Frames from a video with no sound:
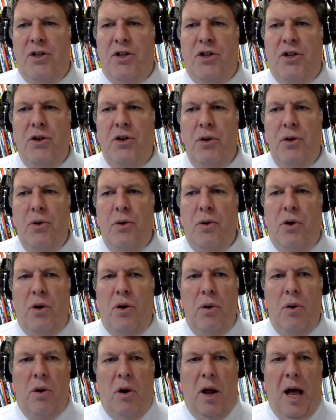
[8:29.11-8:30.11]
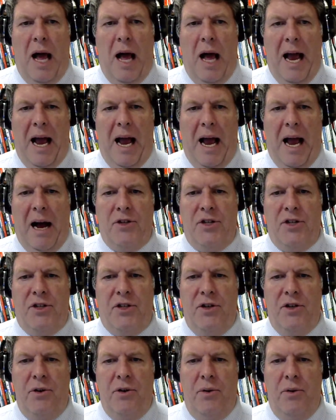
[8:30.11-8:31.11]
to Google Hangouts
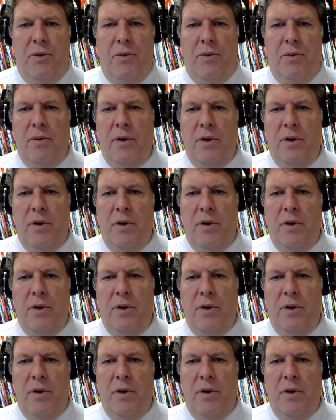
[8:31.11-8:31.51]
to,